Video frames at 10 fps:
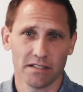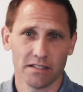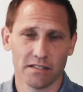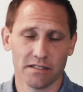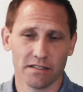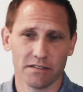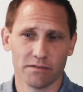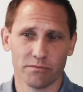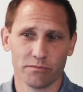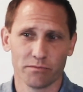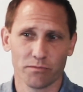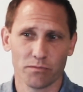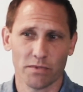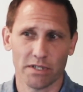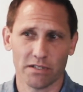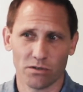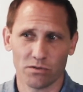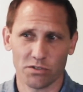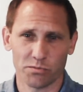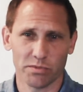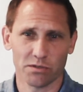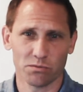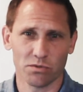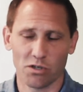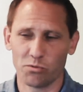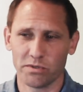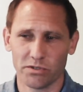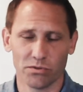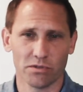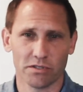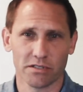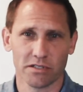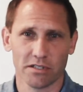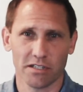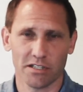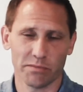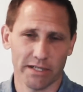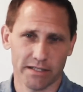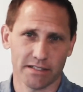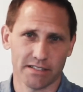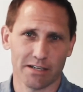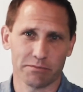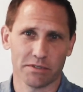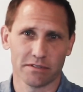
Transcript: And the Holy Spirit will open doors and make things happen.